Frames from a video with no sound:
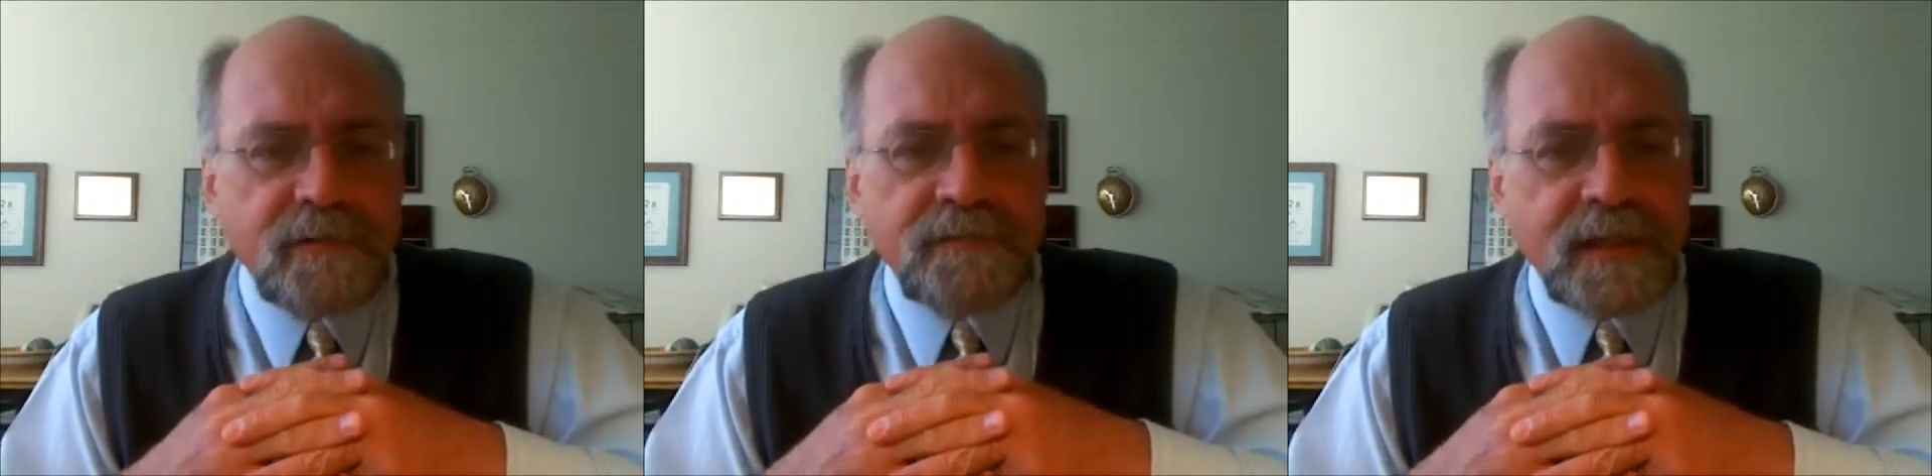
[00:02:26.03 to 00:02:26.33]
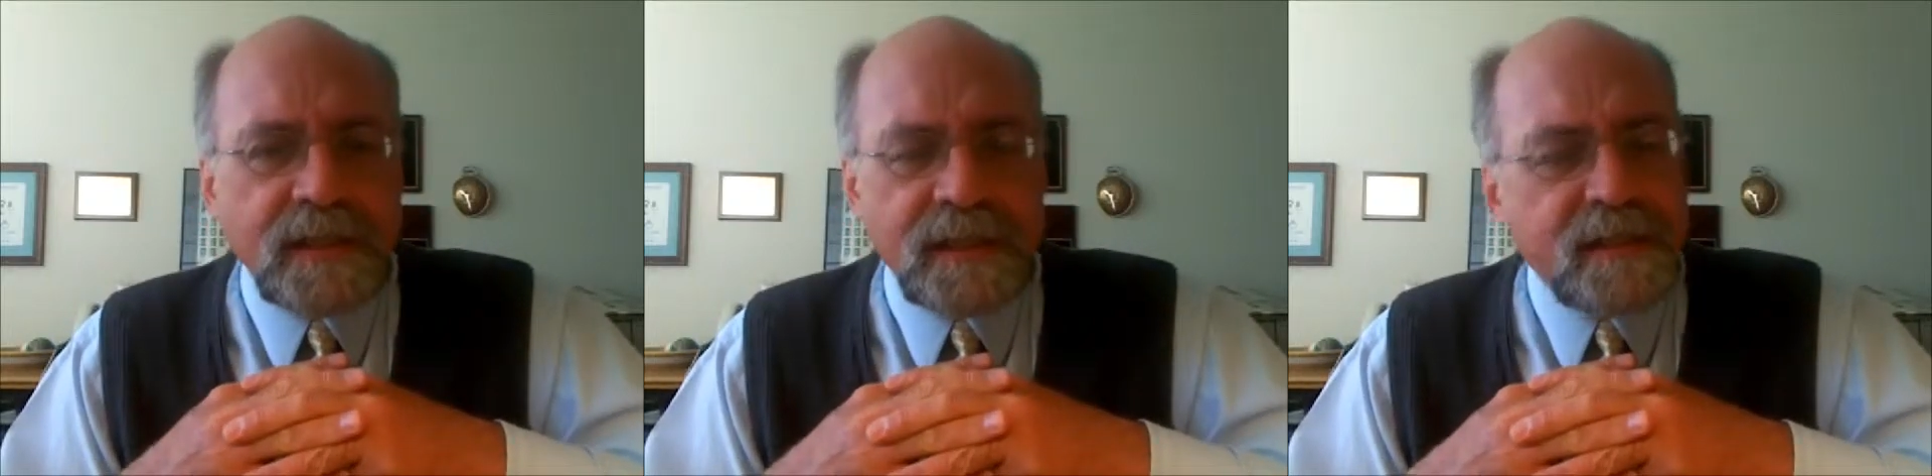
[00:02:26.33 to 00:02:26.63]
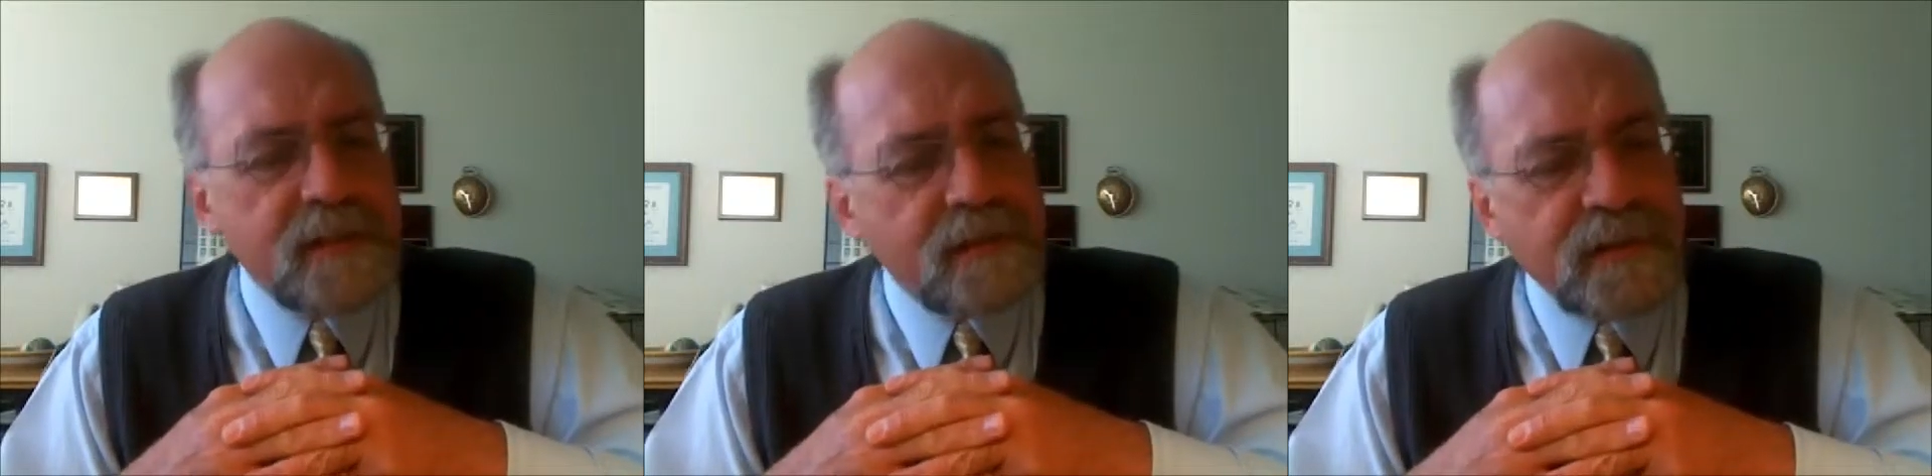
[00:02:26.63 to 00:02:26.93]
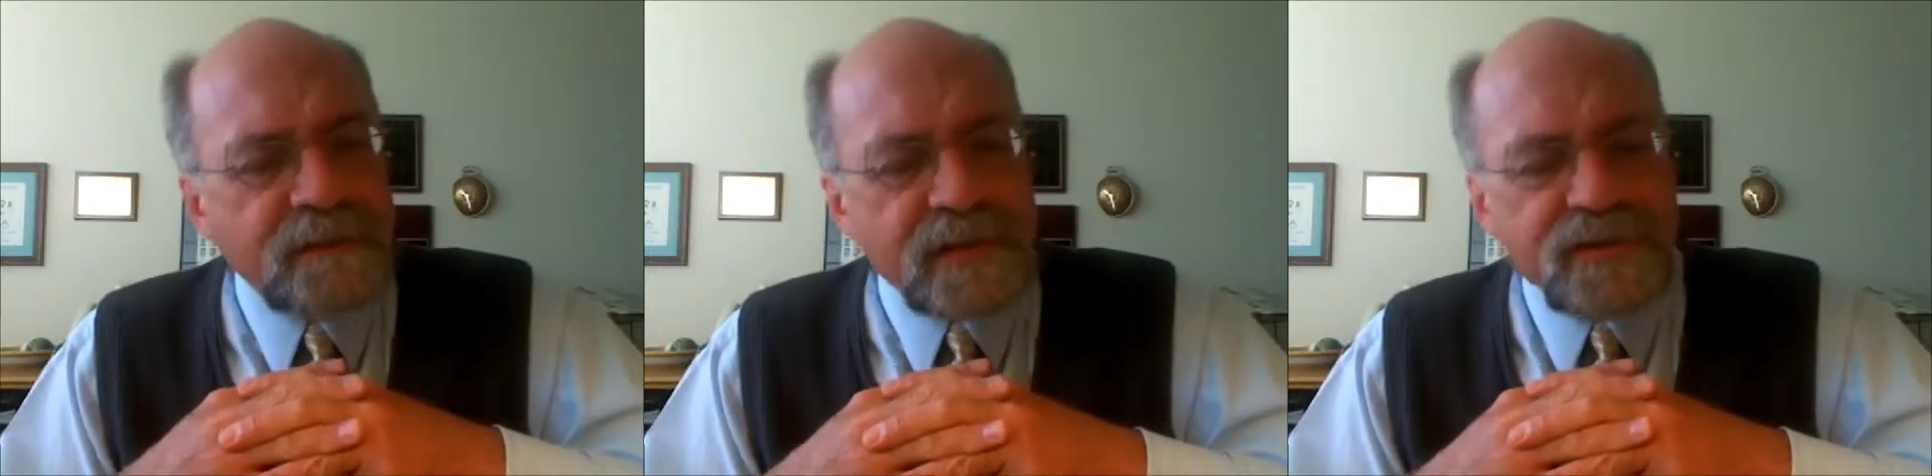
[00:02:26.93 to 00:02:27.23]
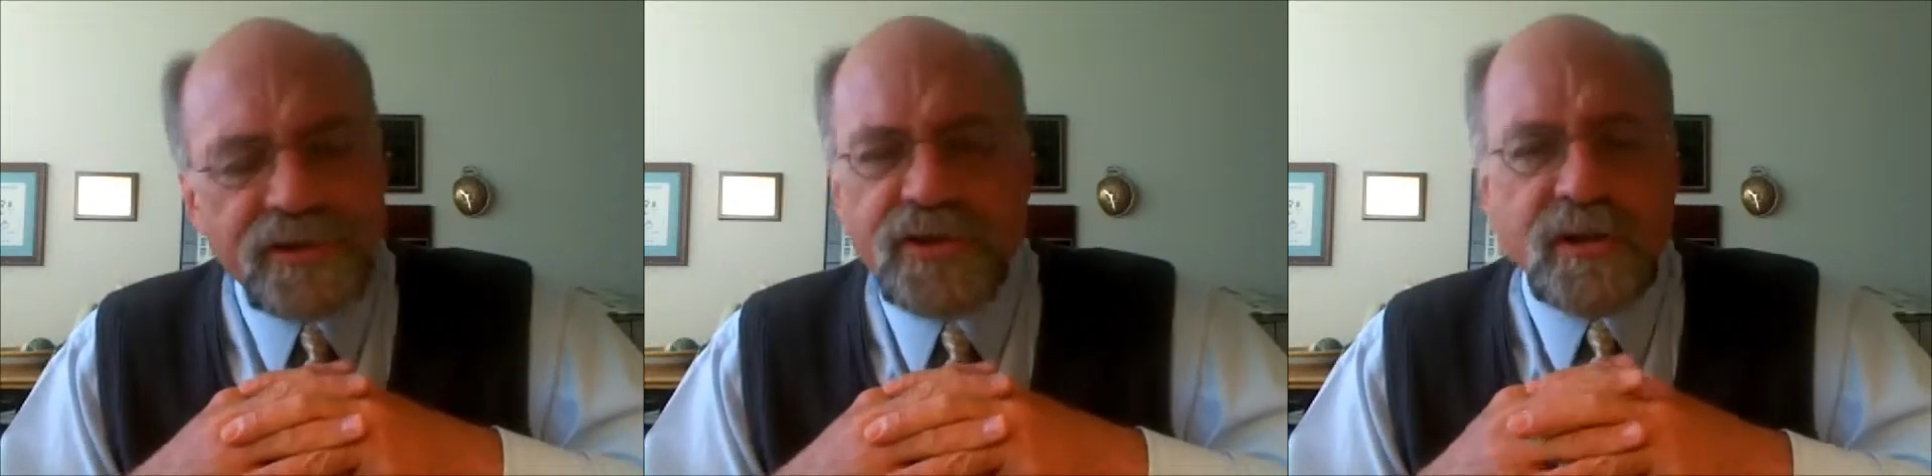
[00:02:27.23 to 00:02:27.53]
finally, the investor
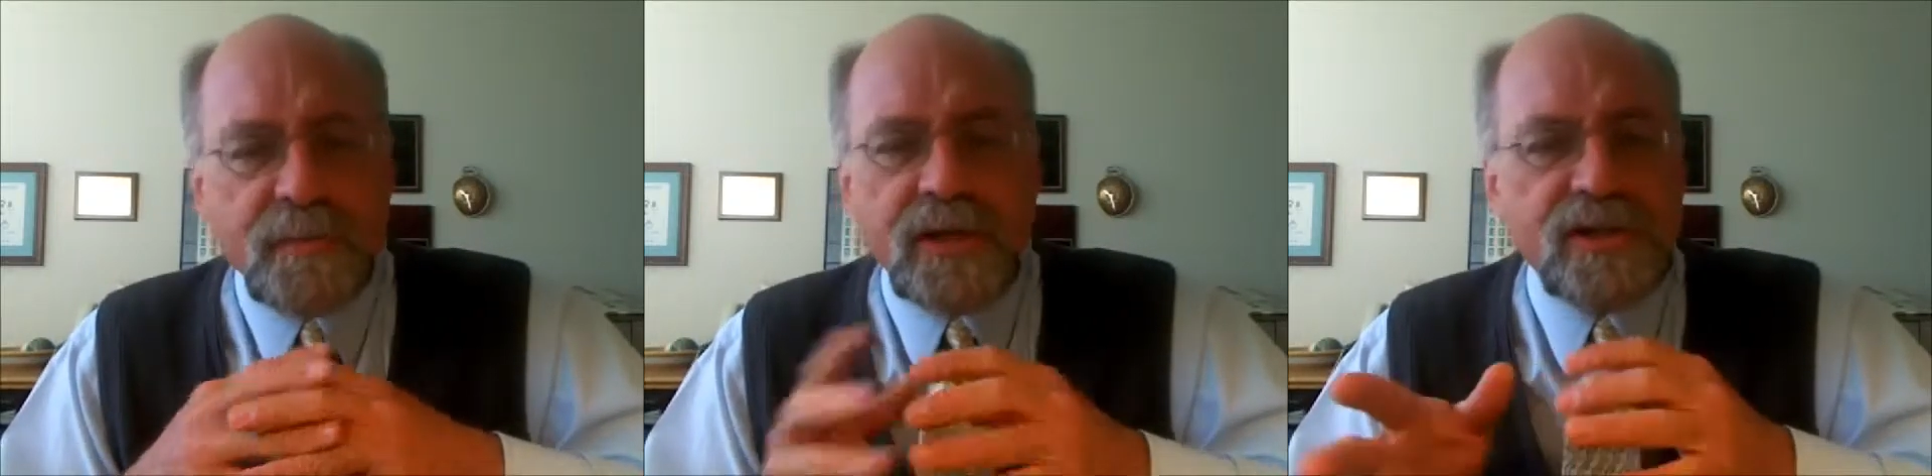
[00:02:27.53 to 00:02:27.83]
turned to Mary.